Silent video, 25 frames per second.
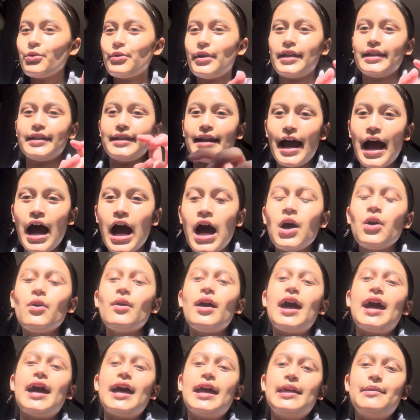right now,
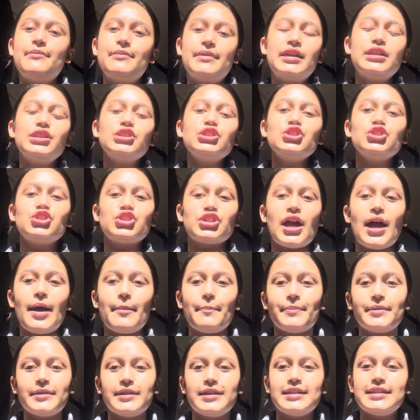I am in
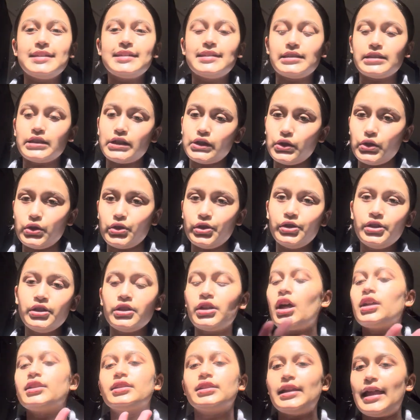Japanese school,
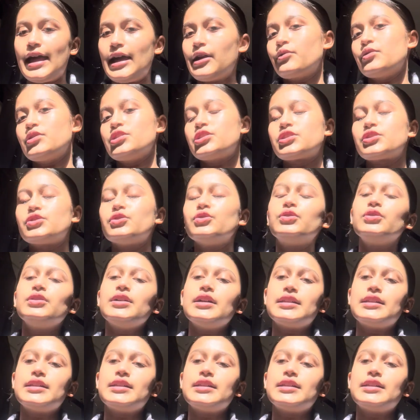not the language school.